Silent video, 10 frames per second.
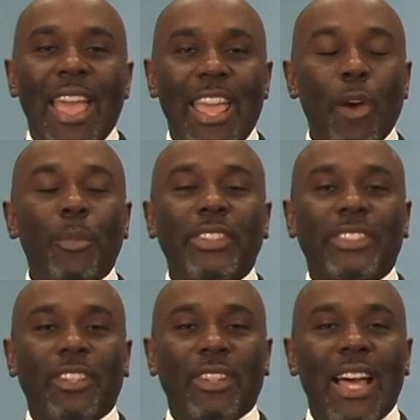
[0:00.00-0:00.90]
AMOS
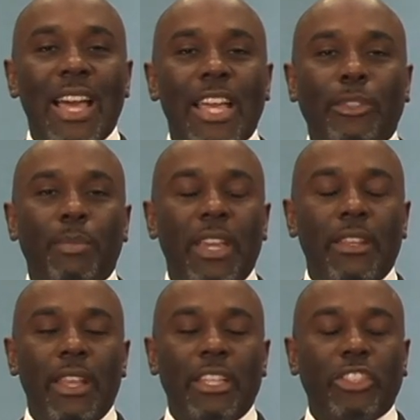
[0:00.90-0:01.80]
Online has
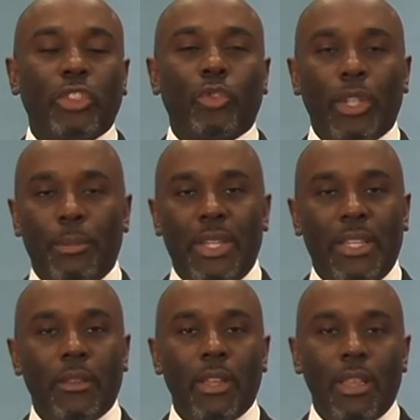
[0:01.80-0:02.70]
been
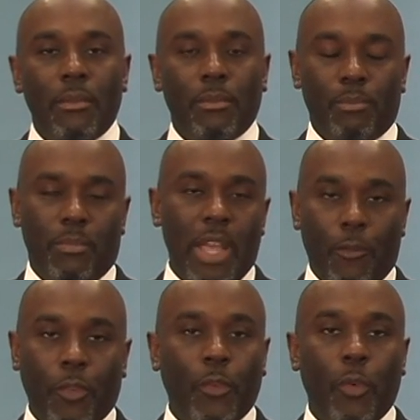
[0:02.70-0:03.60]
extremely
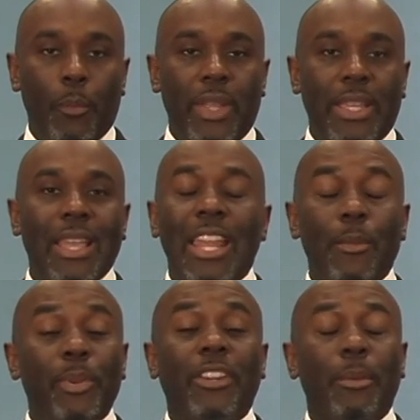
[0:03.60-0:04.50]
helpful for me in the
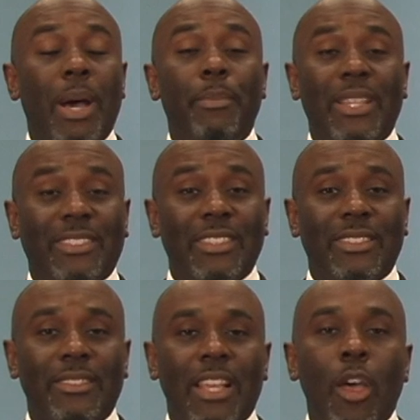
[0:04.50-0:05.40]
building of my
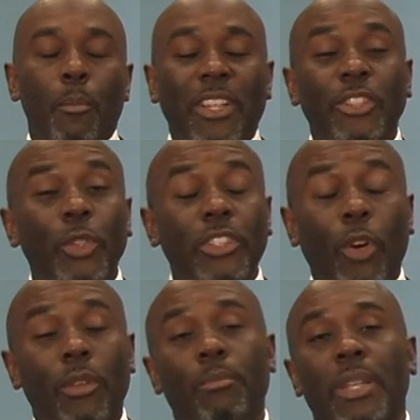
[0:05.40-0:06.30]
business. My school's
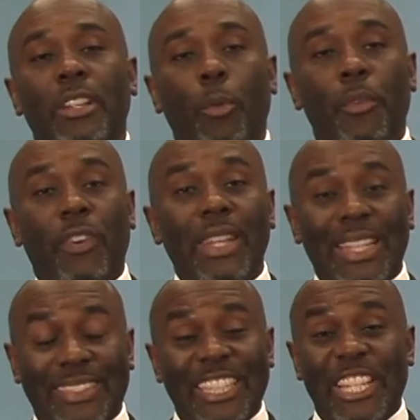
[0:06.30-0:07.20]
been open for
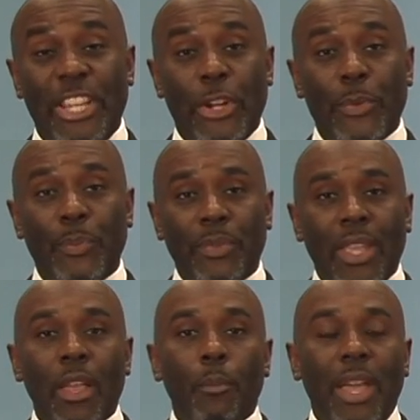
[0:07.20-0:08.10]
less than a year,
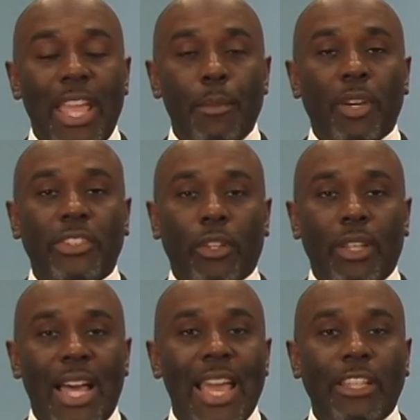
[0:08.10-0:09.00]
but AMOS
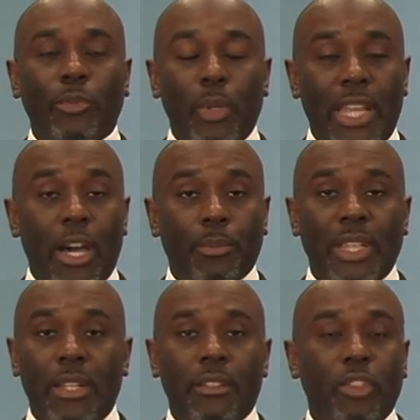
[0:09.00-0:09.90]
Online has really helped
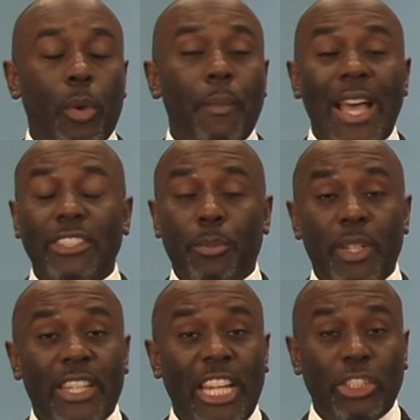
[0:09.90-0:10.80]
in doing mass
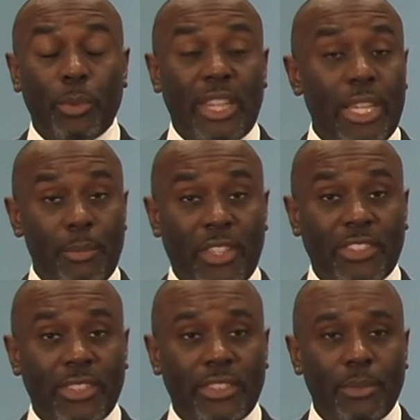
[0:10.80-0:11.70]
communication with the email
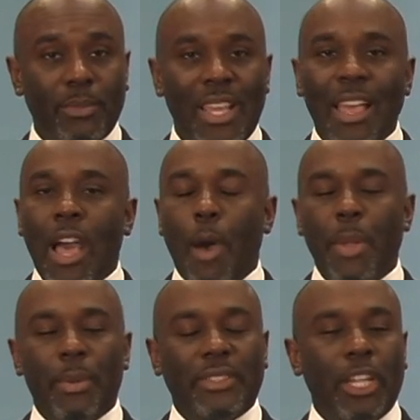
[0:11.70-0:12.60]
system. I'm
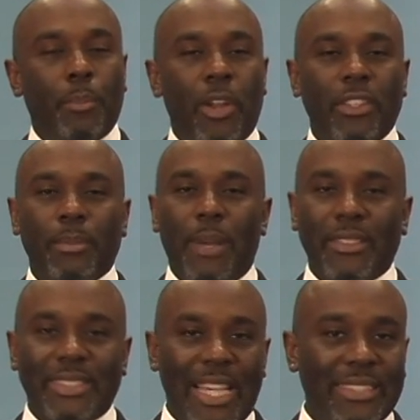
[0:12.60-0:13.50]
able to tell parents
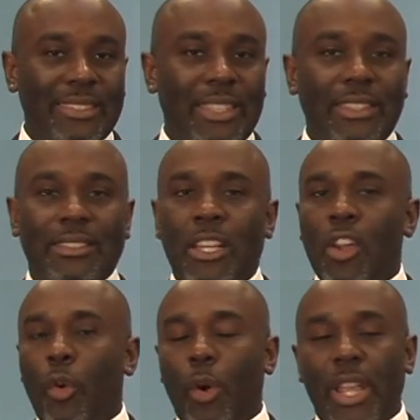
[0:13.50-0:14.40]
about testings
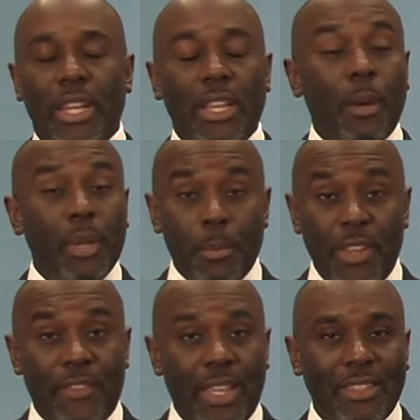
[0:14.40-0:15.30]
or any upcoming
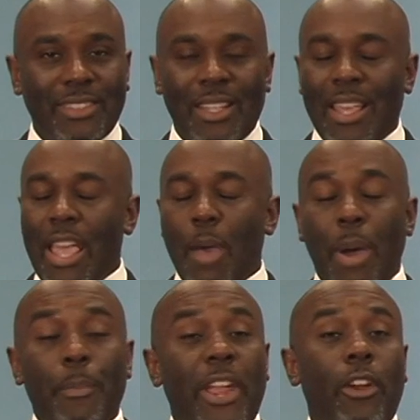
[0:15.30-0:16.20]
events, and
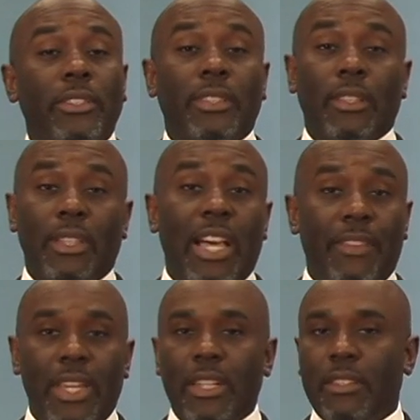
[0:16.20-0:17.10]
my parents love
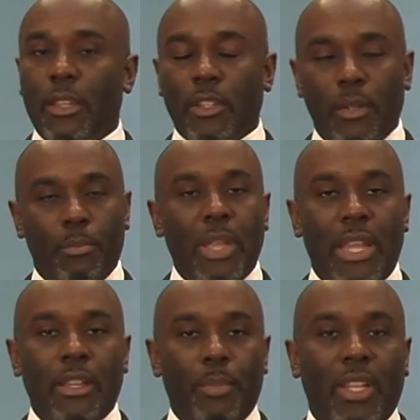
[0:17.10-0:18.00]
it. The
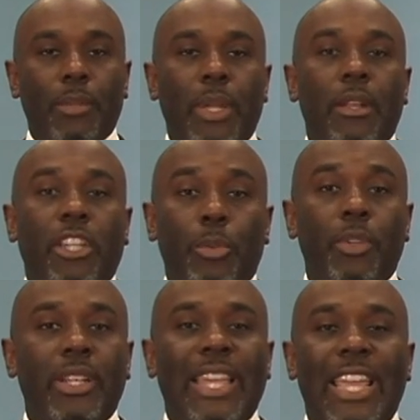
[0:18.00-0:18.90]
ability to be able to
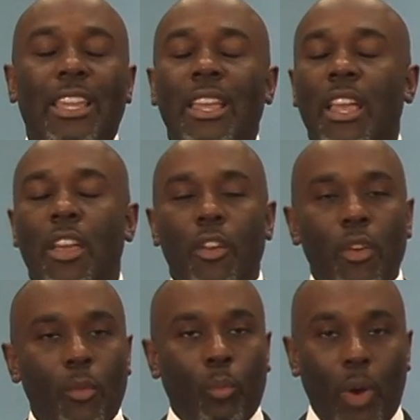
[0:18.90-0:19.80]
communicate
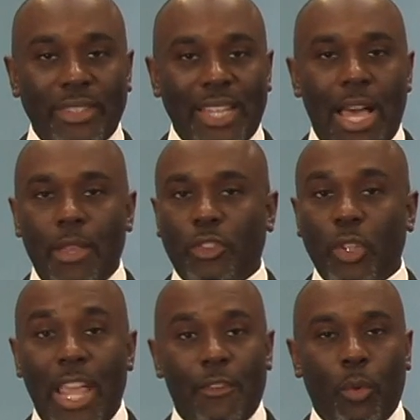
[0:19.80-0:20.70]
one time
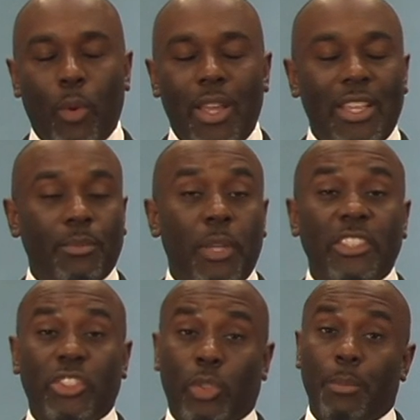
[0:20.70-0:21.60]
to everyone has been
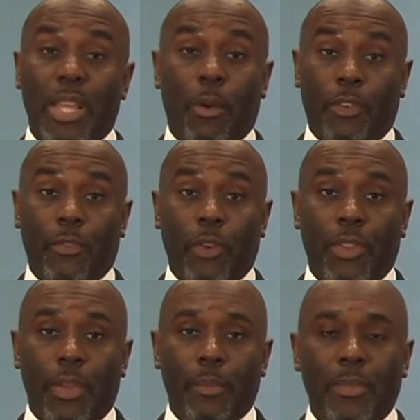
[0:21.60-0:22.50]
extremely helpful for
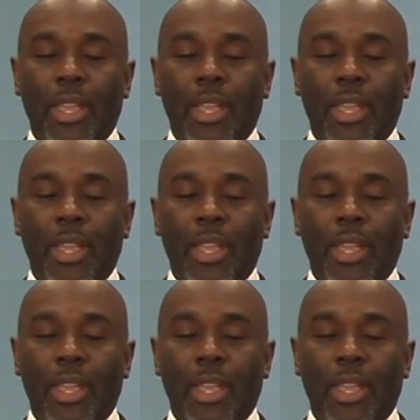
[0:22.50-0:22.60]
them.